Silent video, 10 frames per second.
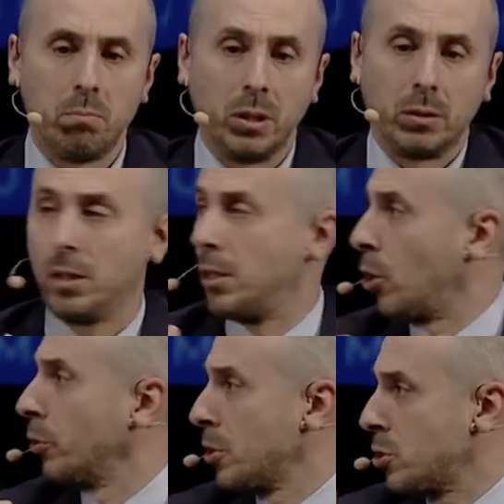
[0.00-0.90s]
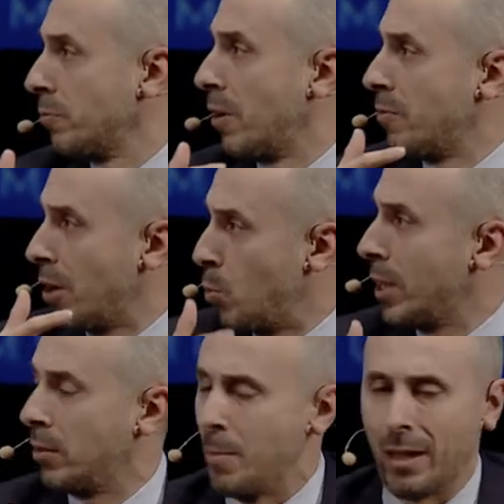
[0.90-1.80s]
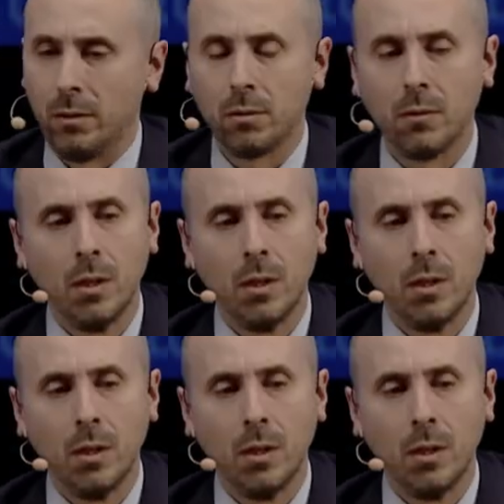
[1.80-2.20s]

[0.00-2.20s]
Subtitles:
but in the context of very, very weak demand.